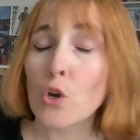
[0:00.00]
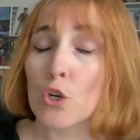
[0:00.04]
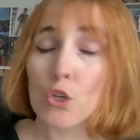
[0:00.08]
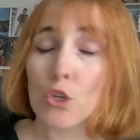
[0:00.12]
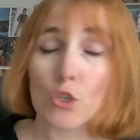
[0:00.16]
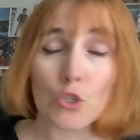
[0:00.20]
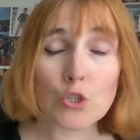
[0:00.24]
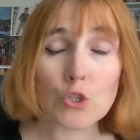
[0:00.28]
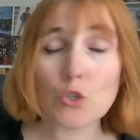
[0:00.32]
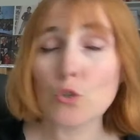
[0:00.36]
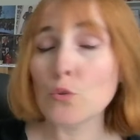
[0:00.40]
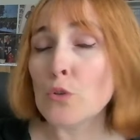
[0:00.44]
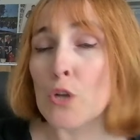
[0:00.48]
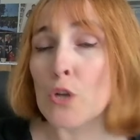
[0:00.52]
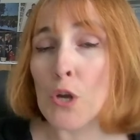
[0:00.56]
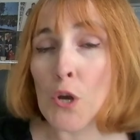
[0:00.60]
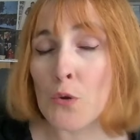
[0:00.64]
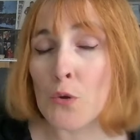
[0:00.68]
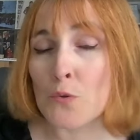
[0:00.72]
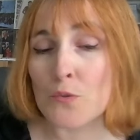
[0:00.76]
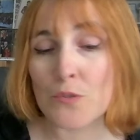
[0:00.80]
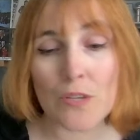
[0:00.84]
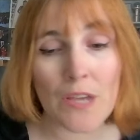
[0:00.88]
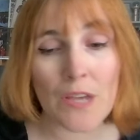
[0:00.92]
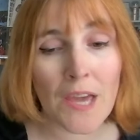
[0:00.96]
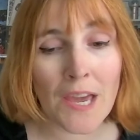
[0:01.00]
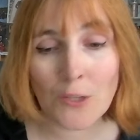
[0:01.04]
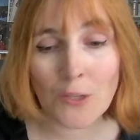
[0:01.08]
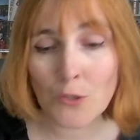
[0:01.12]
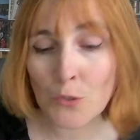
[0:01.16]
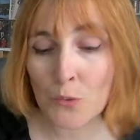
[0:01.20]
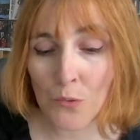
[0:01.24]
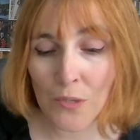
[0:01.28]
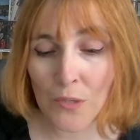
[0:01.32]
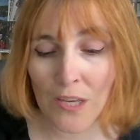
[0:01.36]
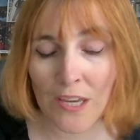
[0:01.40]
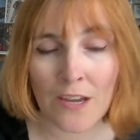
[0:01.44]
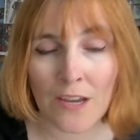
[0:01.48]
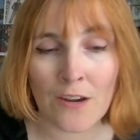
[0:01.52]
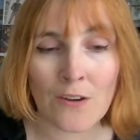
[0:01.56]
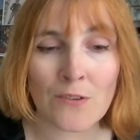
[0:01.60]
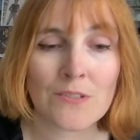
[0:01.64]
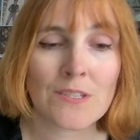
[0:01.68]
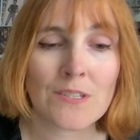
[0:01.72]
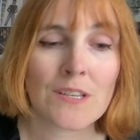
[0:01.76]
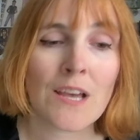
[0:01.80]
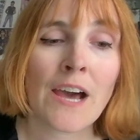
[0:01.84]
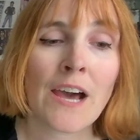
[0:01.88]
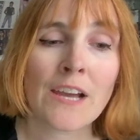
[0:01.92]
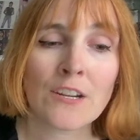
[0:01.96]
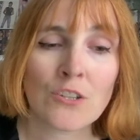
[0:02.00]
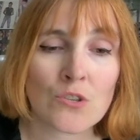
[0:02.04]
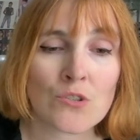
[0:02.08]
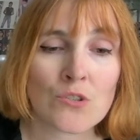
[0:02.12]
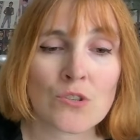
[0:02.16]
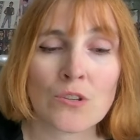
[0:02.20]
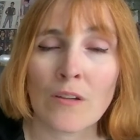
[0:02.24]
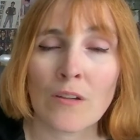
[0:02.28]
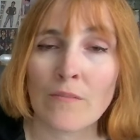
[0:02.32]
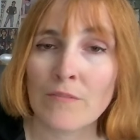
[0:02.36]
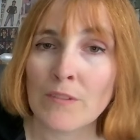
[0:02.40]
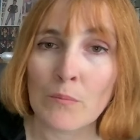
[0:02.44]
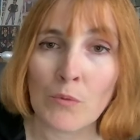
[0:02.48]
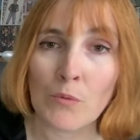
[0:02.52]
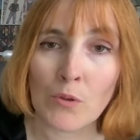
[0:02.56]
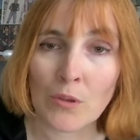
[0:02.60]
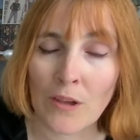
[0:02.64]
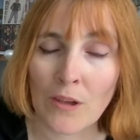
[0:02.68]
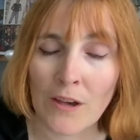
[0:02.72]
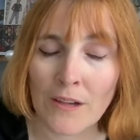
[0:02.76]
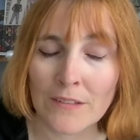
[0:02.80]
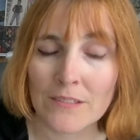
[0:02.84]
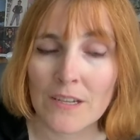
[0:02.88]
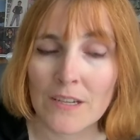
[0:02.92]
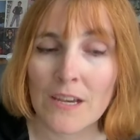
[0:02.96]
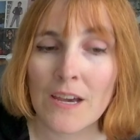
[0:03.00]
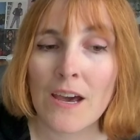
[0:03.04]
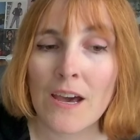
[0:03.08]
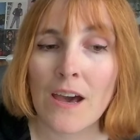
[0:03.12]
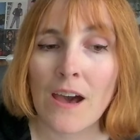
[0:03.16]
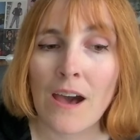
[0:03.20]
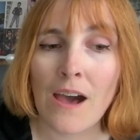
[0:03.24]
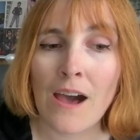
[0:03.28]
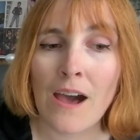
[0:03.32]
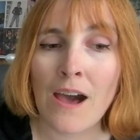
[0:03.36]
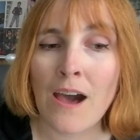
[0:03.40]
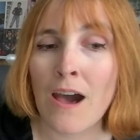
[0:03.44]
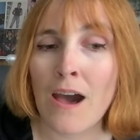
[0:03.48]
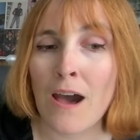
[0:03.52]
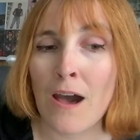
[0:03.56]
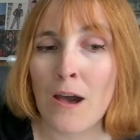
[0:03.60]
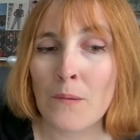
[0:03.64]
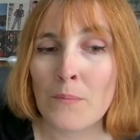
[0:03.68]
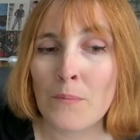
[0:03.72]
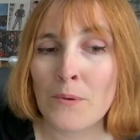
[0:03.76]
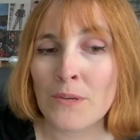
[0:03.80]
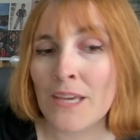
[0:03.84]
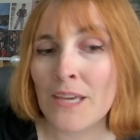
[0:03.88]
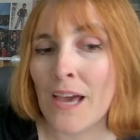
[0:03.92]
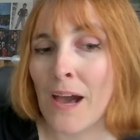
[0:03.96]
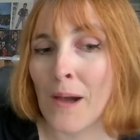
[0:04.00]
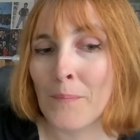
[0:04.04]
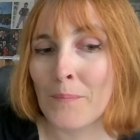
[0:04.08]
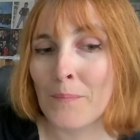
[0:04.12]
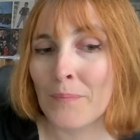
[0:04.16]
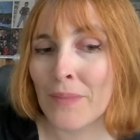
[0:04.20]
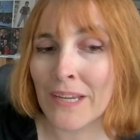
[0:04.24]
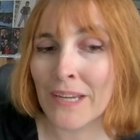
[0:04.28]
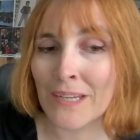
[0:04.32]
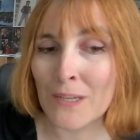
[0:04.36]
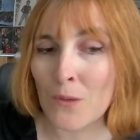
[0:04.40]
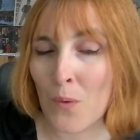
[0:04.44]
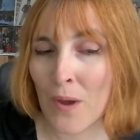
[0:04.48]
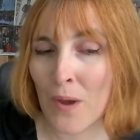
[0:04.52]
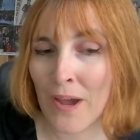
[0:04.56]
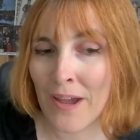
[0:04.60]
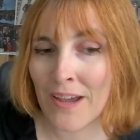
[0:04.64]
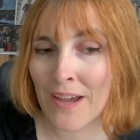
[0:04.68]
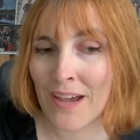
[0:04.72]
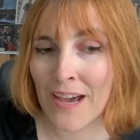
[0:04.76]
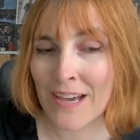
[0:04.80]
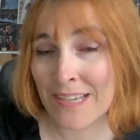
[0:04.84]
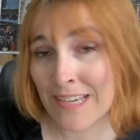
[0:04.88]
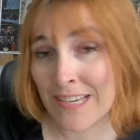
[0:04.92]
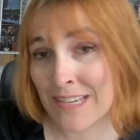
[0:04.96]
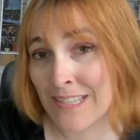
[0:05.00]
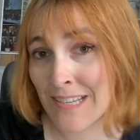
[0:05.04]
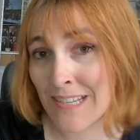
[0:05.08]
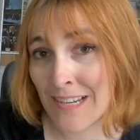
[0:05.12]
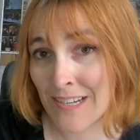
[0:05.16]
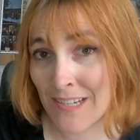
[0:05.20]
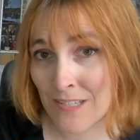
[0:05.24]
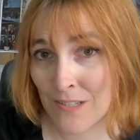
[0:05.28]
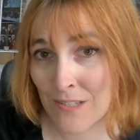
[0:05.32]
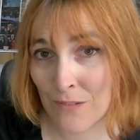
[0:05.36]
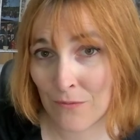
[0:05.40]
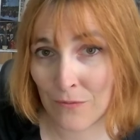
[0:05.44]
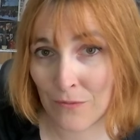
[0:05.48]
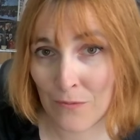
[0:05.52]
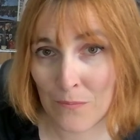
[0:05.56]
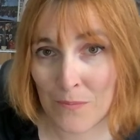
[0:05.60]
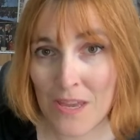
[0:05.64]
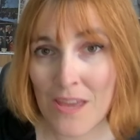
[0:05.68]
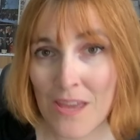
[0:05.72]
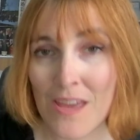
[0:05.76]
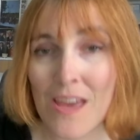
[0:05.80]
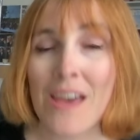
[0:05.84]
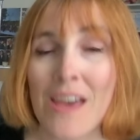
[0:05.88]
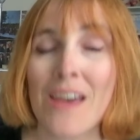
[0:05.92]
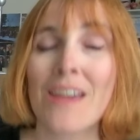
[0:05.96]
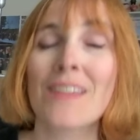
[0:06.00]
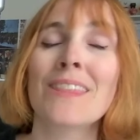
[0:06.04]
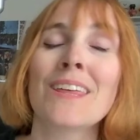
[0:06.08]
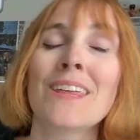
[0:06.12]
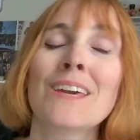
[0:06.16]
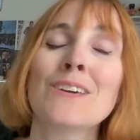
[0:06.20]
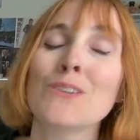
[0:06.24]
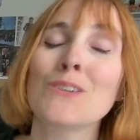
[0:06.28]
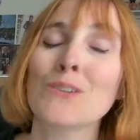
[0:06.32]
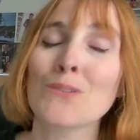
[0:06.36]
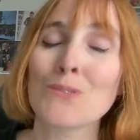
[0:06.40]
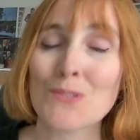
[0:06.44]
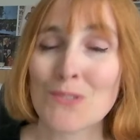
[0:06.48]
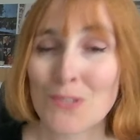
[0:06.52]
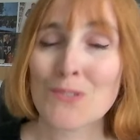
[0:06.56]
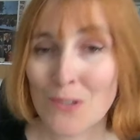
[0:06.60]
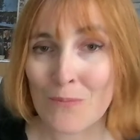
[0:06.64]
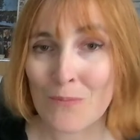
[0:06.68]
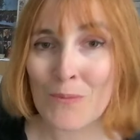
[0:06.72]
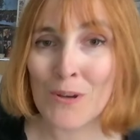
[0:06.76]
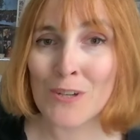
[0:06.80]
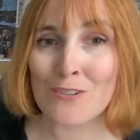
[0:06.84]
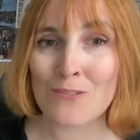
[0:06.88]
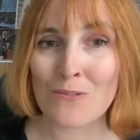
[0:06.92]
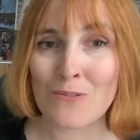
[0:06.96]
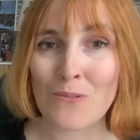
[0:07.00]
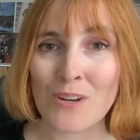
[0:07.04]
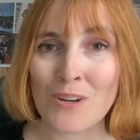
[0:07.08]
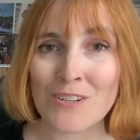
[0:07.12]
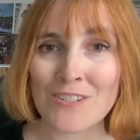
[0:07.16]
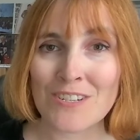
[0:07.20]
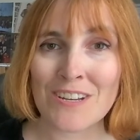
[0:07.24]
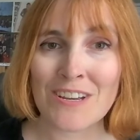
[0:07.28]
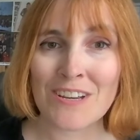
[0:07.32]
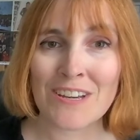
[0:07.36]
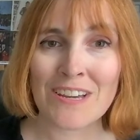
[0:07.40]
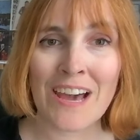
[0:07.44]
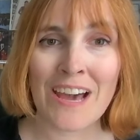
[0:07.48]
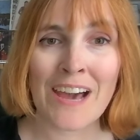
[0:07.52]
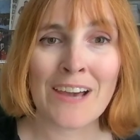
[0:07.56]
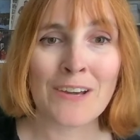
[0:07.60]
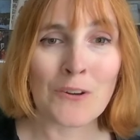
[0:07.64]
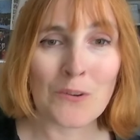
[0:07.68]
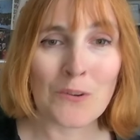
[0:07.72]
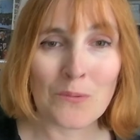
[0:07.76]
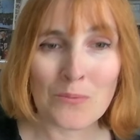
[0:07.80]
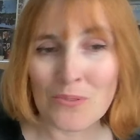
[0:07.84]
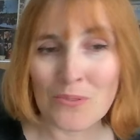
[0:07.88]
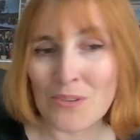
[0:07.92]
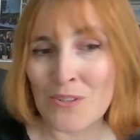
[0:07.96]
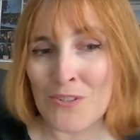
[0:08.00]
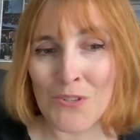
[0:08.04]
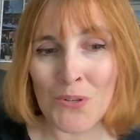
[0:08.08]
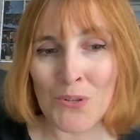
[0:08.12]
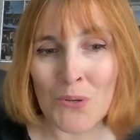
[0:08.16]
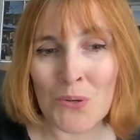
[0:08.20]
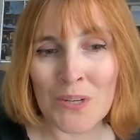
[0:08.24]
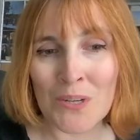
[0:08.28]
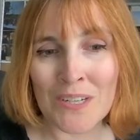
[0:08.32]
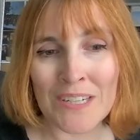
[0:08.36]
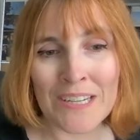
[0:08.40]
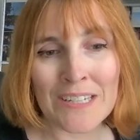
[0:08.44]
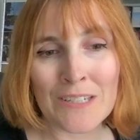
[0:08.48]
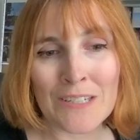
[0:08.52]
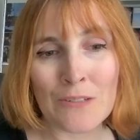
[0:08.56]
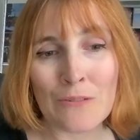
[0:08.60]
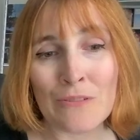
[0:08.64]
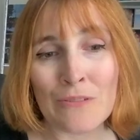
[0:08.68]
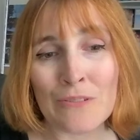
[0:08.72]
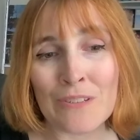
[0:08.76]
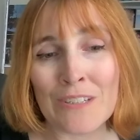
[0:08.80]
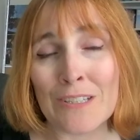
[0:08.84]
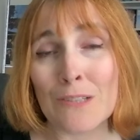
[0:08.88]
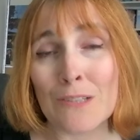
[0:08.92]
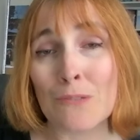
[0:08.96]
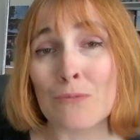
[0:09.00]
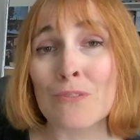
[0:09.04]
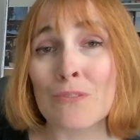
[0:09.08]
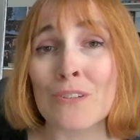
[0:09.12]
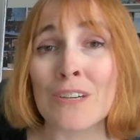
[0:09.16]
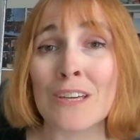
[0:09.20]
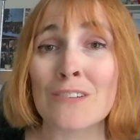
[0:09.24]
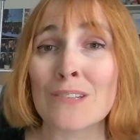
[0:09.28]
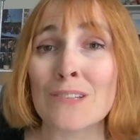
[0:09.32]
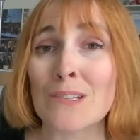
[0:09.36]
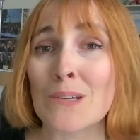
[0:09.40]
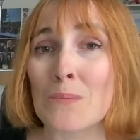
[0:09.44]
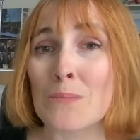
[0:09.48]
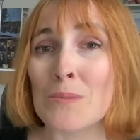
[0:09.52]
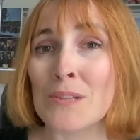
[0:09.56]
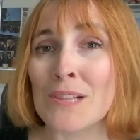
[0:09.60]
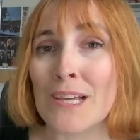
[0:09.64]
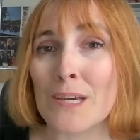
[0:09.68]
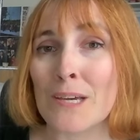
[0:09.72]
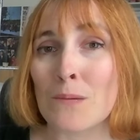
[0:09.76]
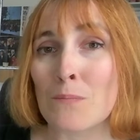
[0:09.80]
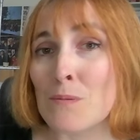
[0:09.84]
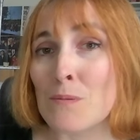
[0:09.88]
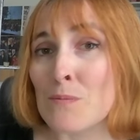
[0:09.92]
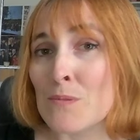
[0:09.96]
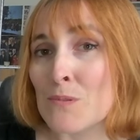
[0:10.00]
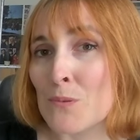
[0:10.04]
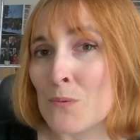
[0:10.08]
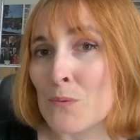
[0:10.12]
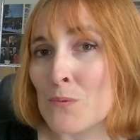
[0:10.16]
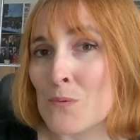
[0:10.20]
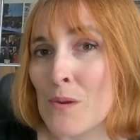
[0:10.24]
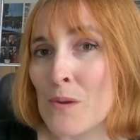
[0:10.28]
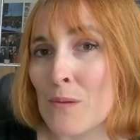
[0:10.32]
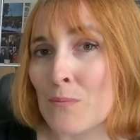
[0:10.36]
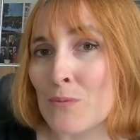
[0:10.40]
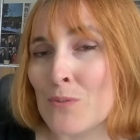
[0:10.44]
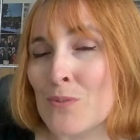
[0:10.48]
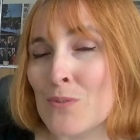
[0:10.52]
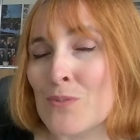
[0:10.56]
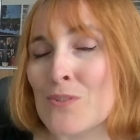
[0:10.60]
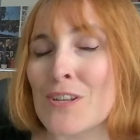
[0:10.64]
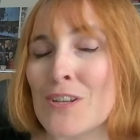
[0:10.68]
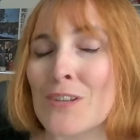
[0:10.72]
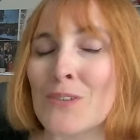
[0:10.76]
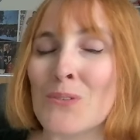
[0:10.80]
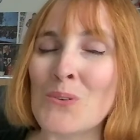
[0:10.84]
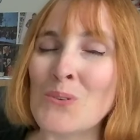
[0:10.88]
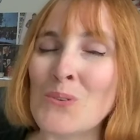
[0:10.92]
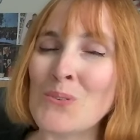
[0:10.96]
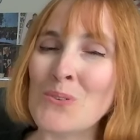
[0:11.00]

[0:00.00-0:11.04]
Who knows? And who cares? I just love them a lot. But yeah, anyway, I guess that is it for me. Thank you so much for watching. I hope you enjoyed. And if you did, don't forget to comment, like, maybe subscribe to the channel.